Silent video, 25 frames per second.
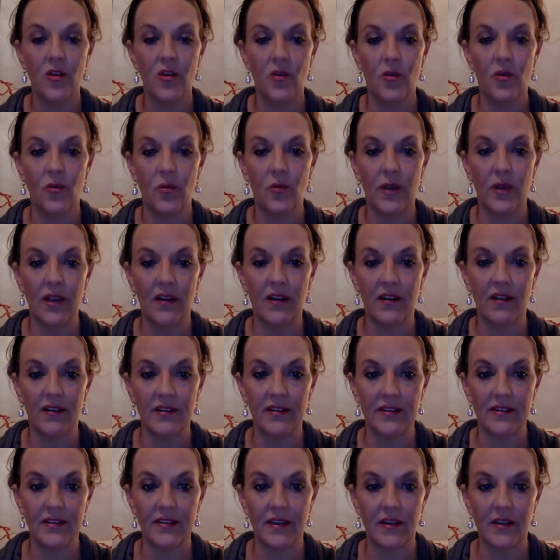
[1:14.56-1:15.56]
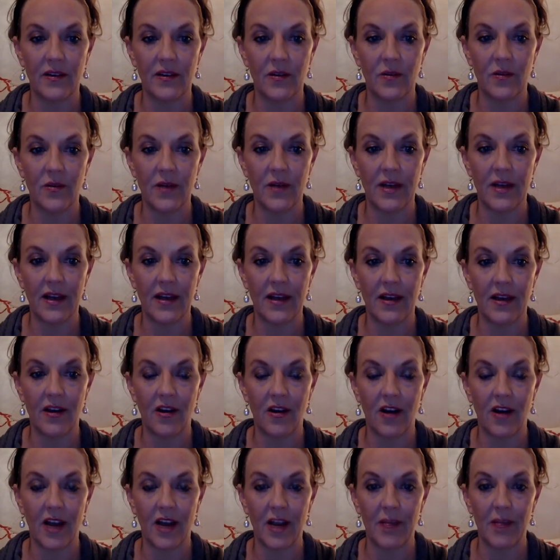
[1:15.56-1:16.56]
We also
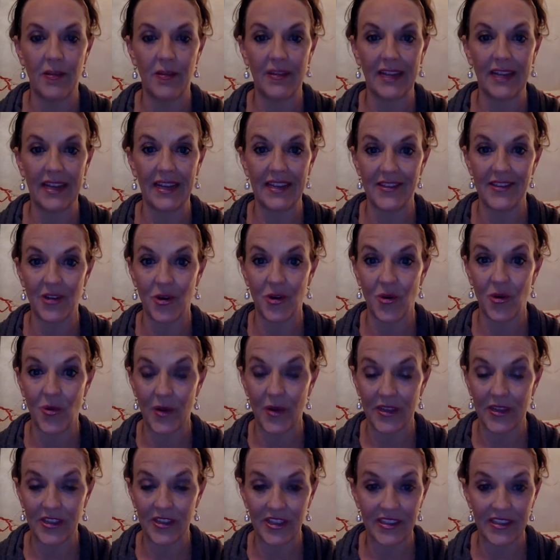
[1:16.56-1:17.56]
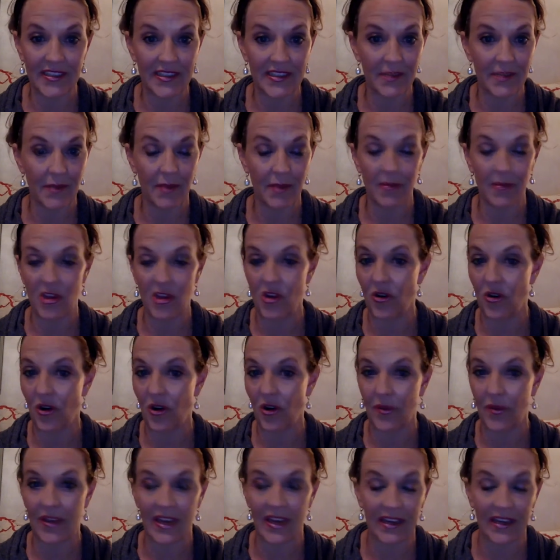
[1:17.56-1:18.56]
are able to answer questions that maybe you don't know
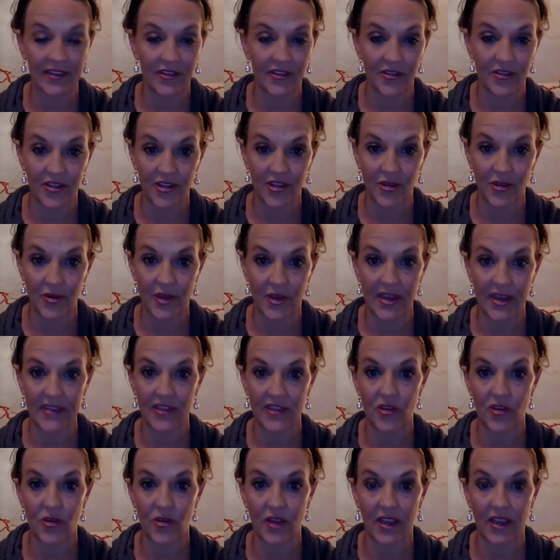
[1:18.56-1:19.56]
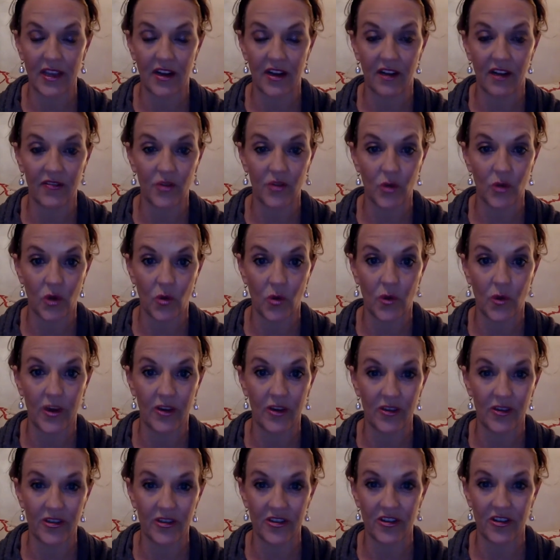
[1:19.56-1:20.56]
the answers to yet, so you can get off to a
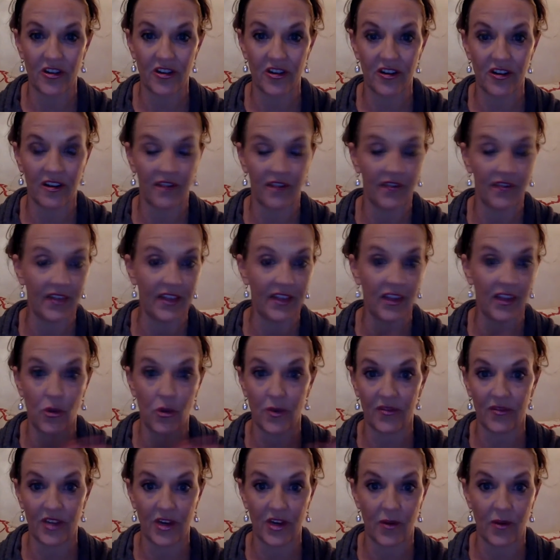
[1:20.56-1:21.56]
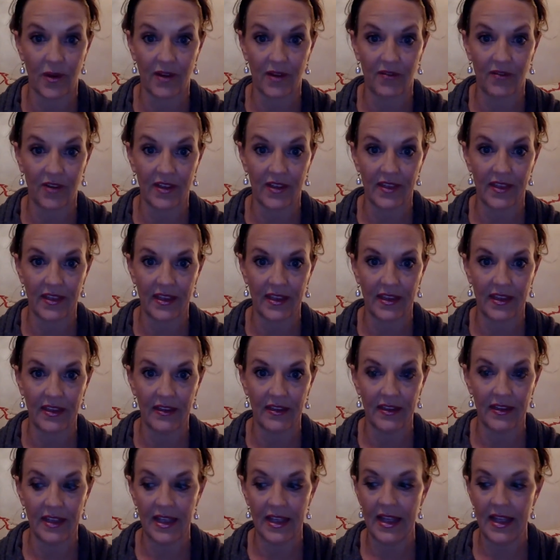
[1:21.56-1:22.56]
quicker start, not feel like you have to know everything.
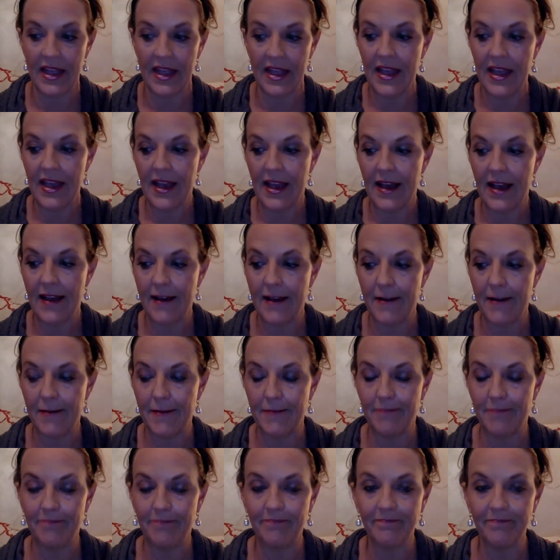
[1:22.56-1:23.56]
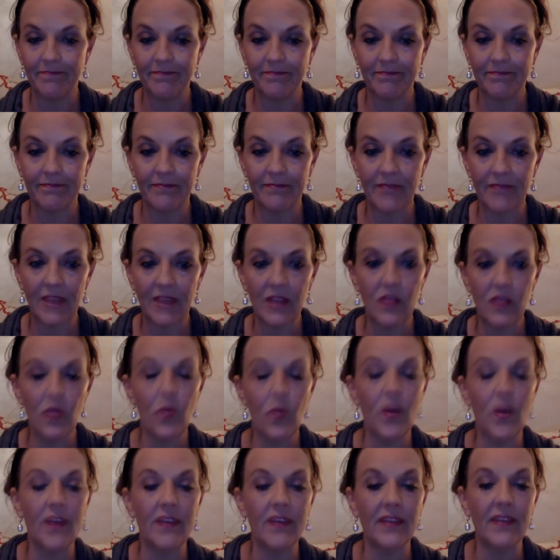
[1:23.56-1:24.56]
The
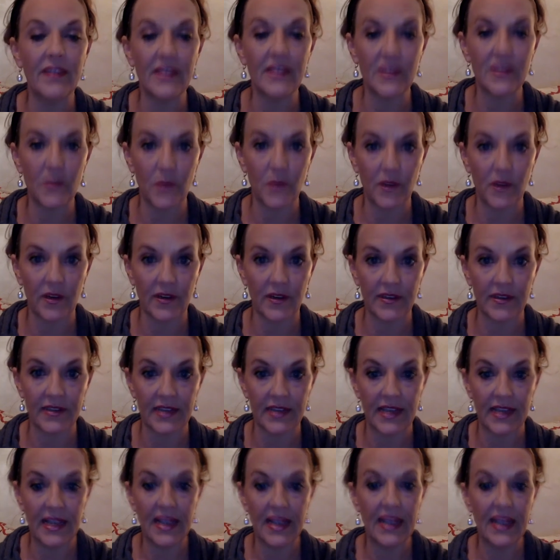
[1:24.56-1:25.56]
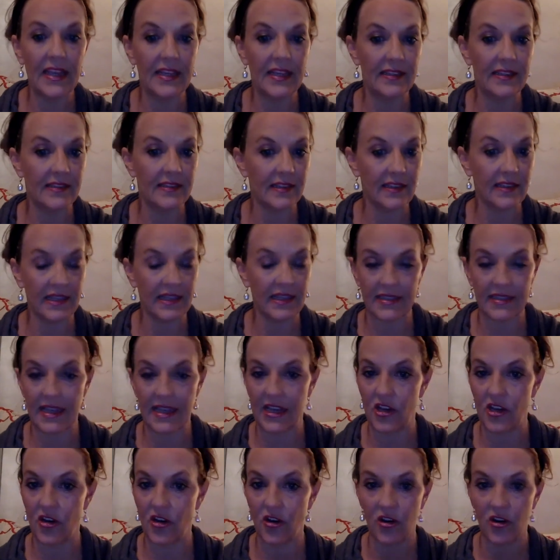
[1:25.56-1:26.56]
way that this works is, let's say
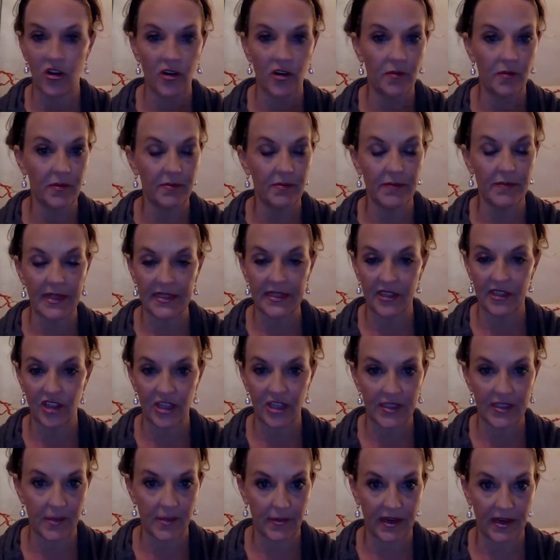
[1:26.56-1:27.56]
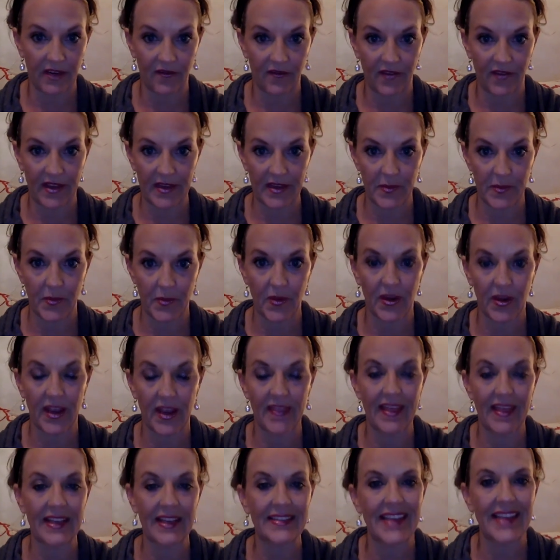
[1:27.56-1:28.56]
you're messaging somebody on Facebook and
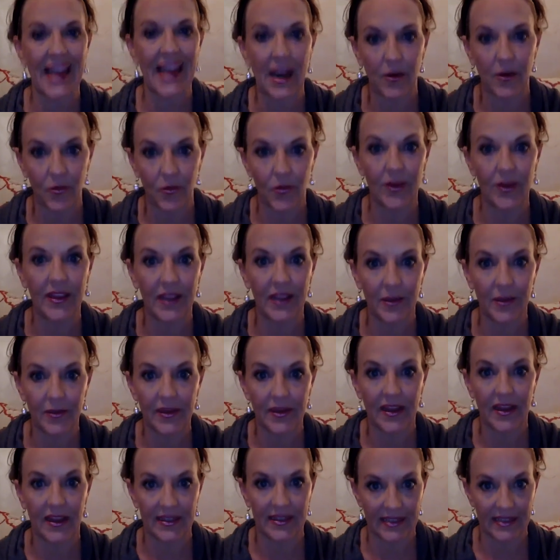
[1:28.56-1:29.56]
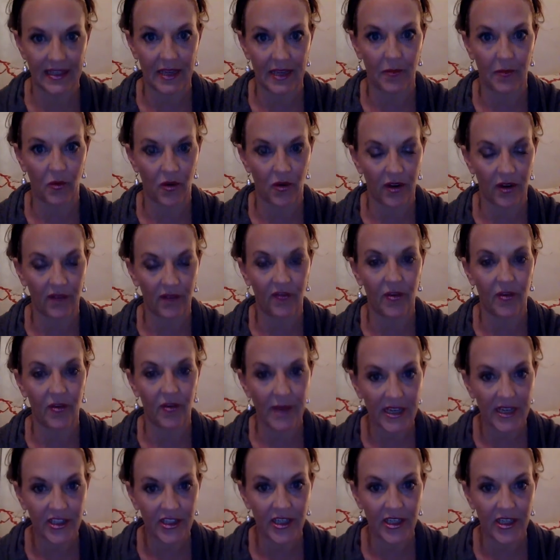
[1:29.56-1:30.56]
they say, I really would like to get more
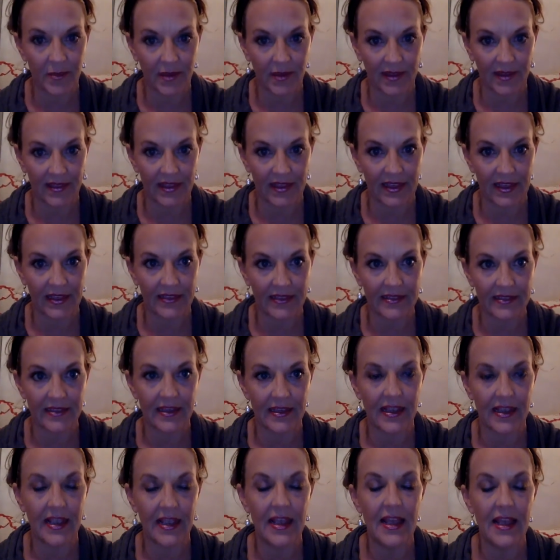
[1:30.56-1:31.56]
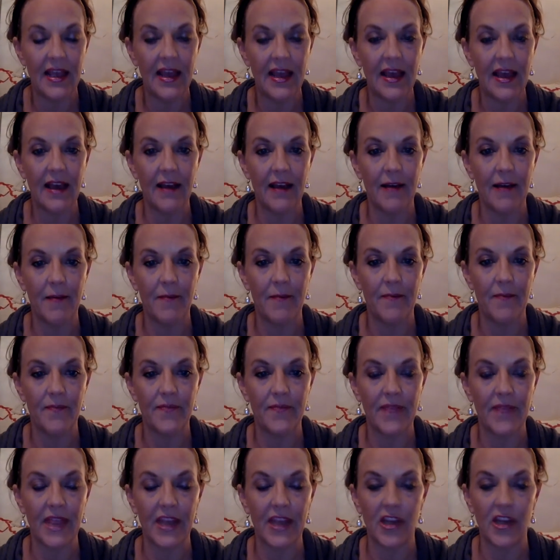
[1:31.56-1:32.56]
information about this. And
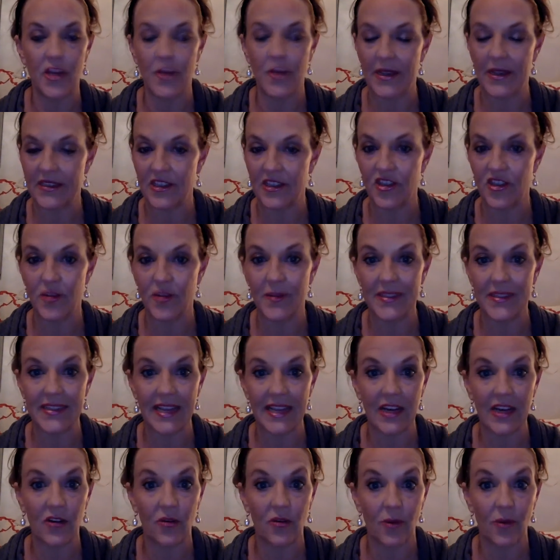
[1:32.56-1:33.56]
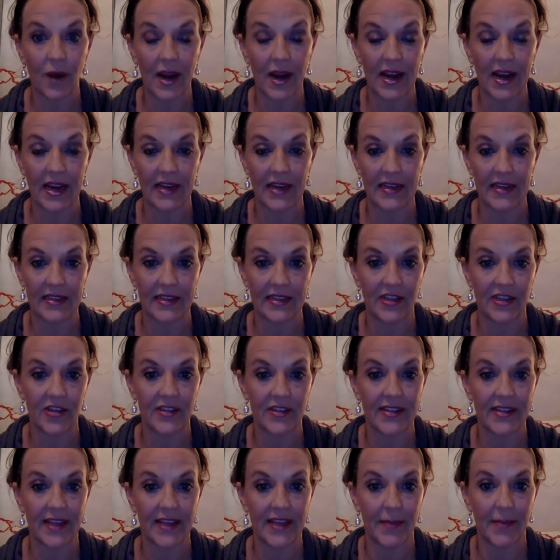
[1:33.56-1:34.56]
you message them and say, great, is there a
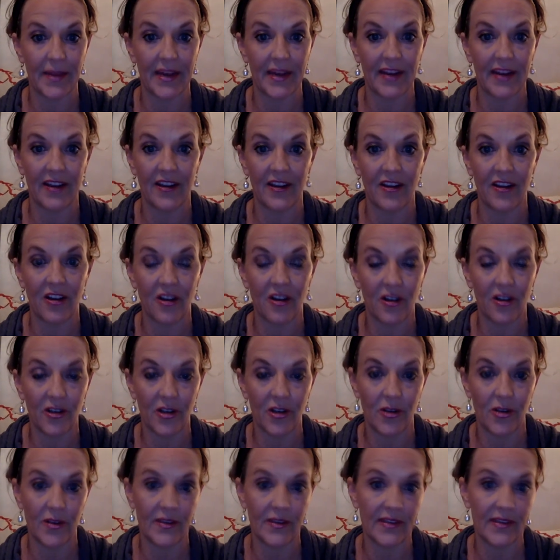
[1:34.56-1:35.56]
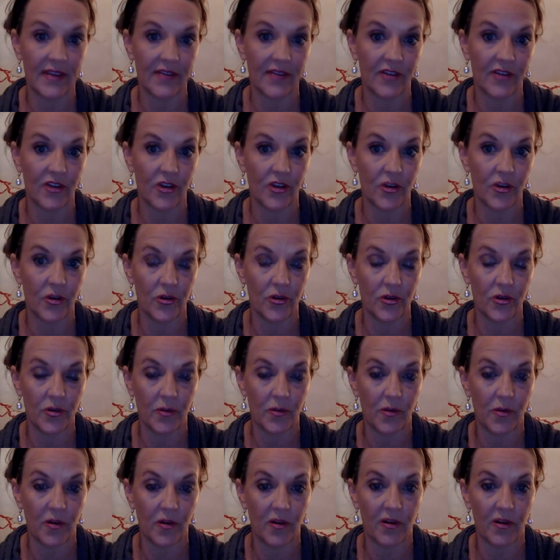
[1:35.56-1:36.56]
time that I could call you this afternoon or
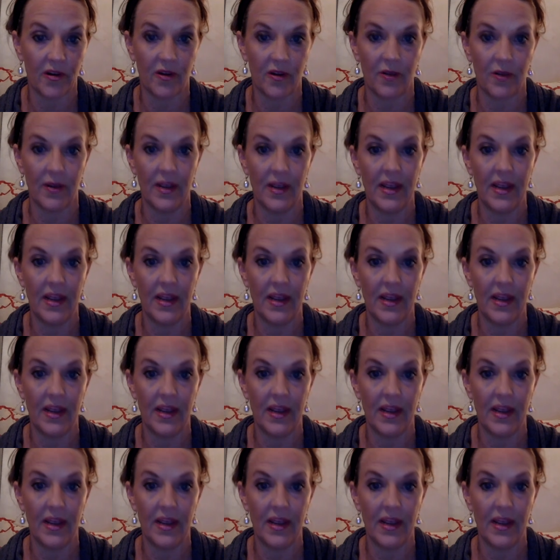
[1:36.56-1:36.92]
tomorrow?